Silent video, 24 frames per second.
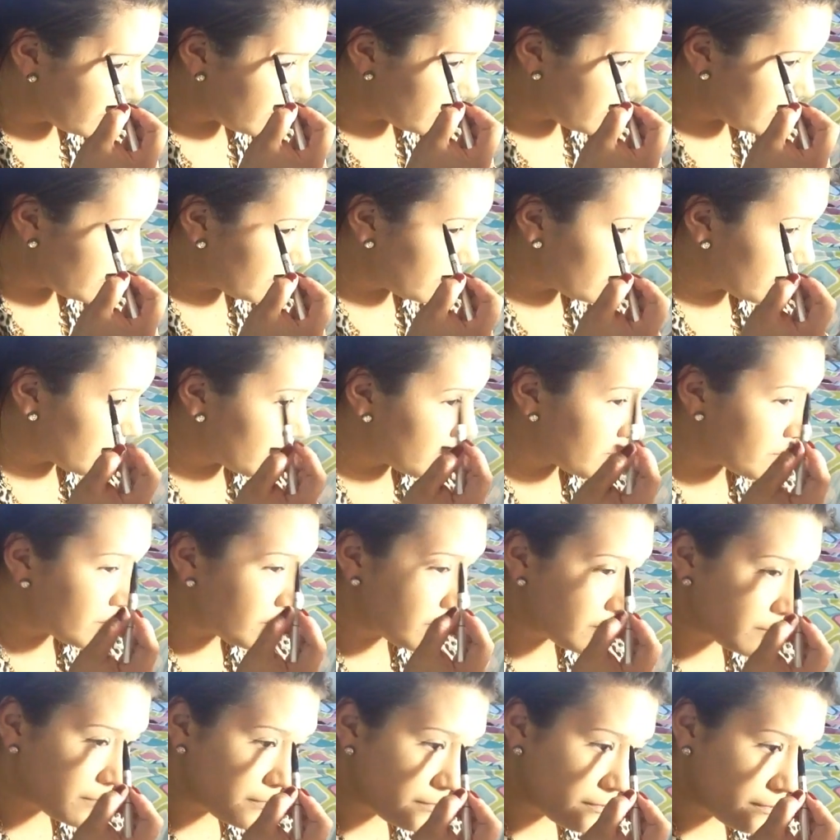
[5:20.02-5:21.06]
the
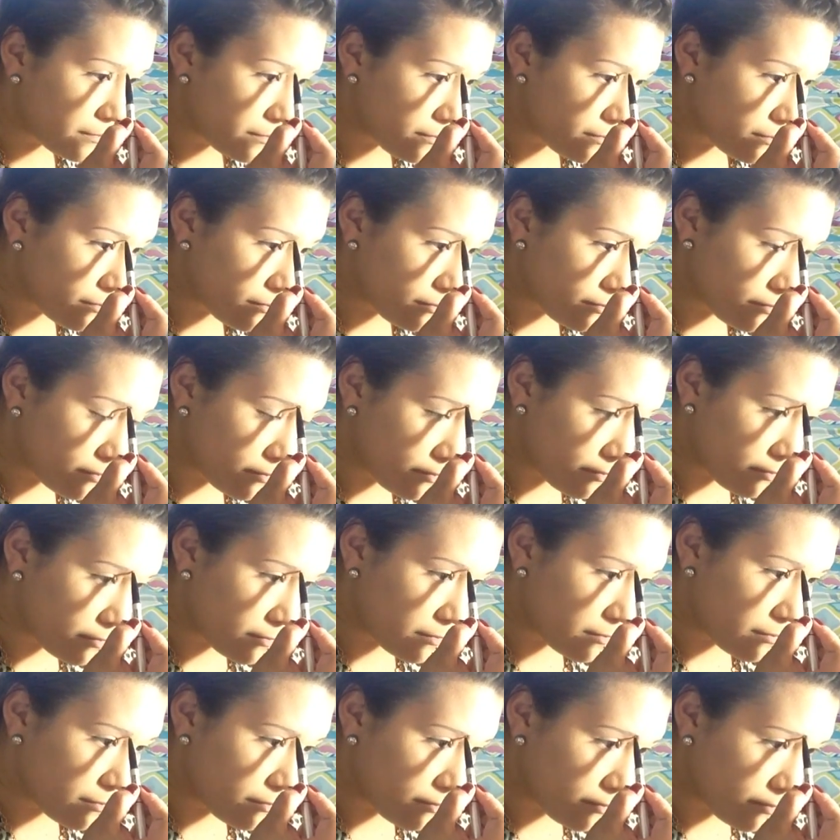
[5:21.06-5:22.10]
backside of my
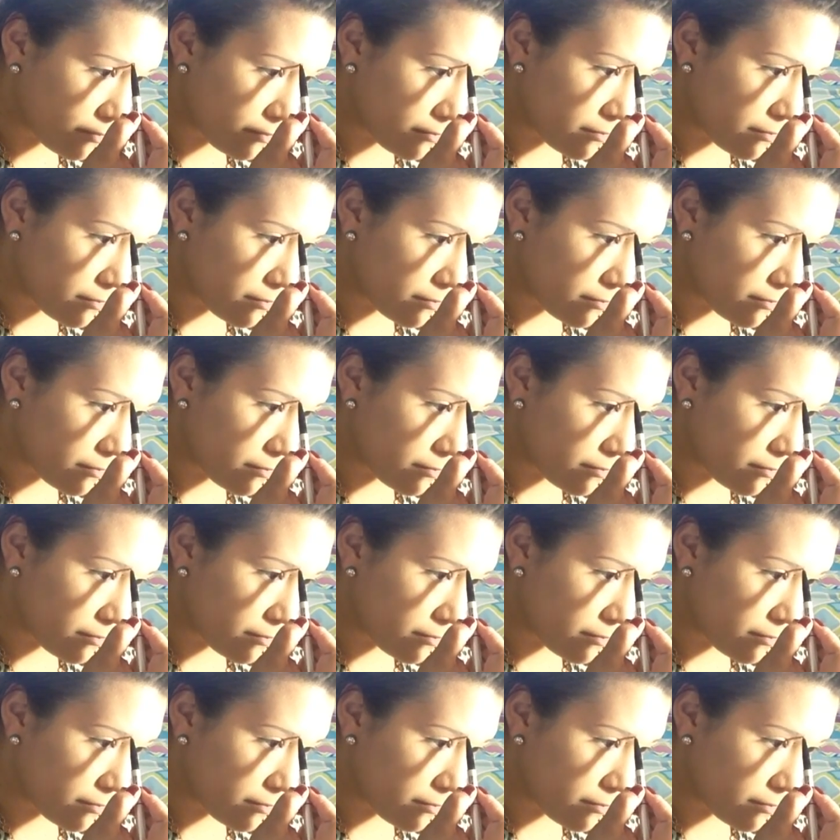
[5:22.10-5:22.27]
mirror.